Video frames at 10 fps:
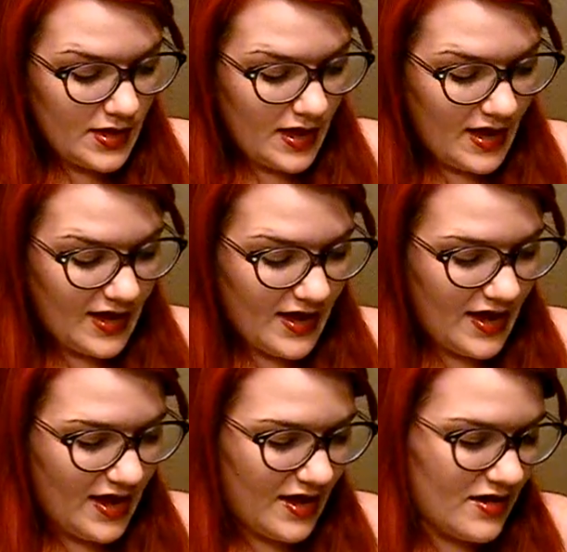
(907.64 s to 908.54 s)
I
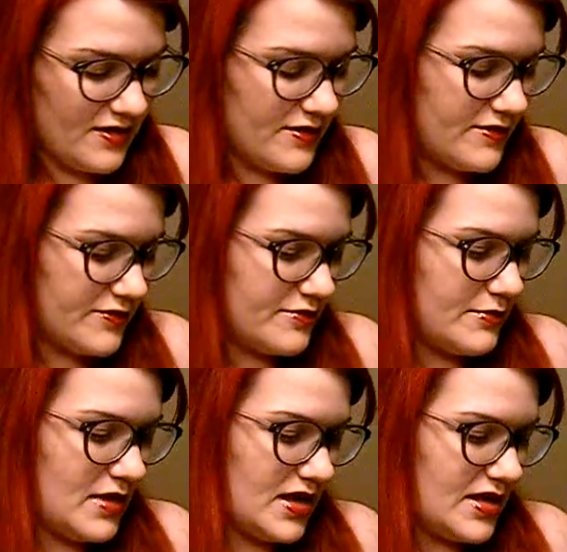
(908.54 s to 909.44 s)
have
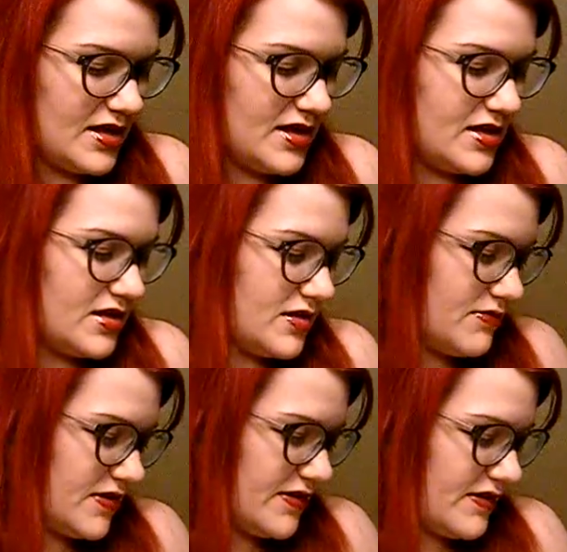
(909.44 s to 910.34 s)

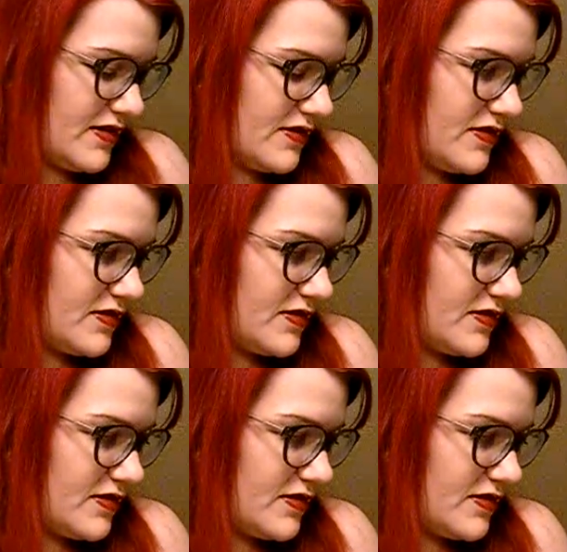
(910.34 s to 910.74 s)
what's this?